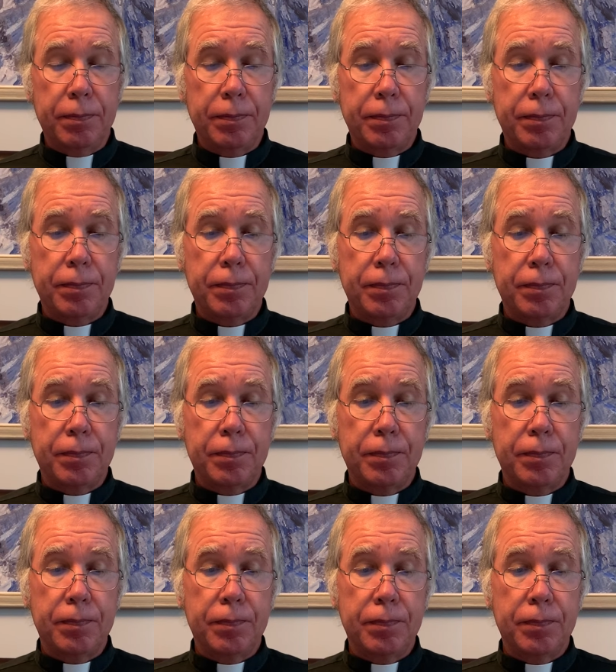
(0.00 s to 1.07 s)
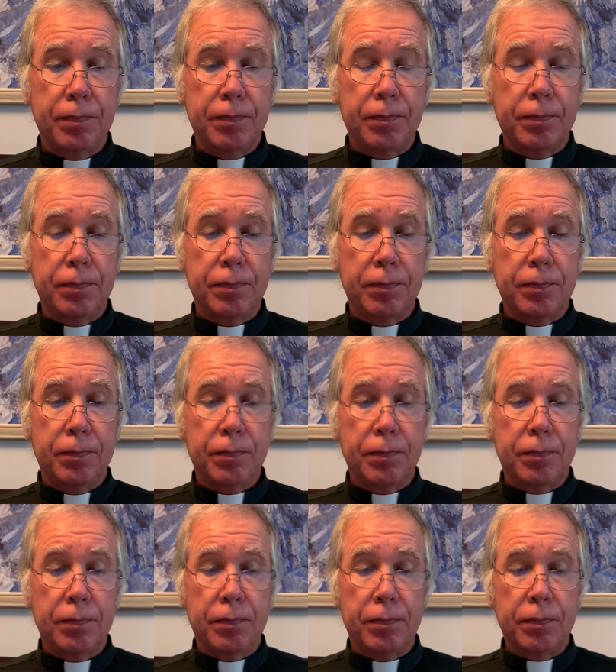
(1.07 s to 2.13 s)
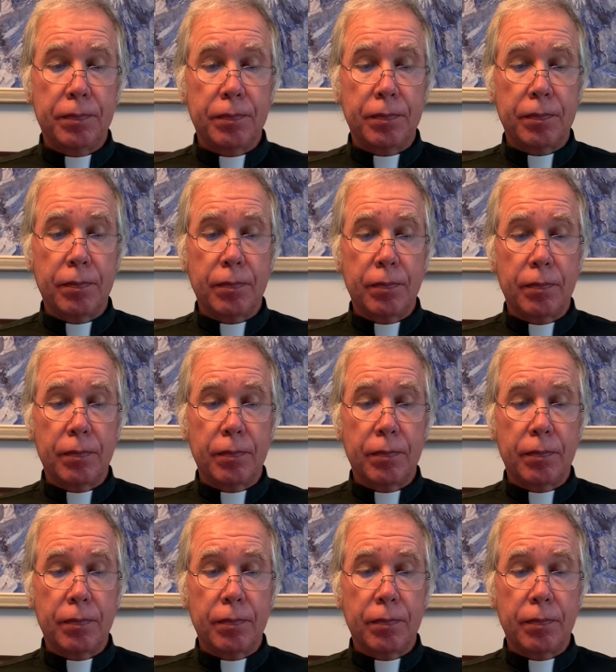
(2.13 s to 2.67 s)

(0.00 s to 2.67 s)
Nothing is said.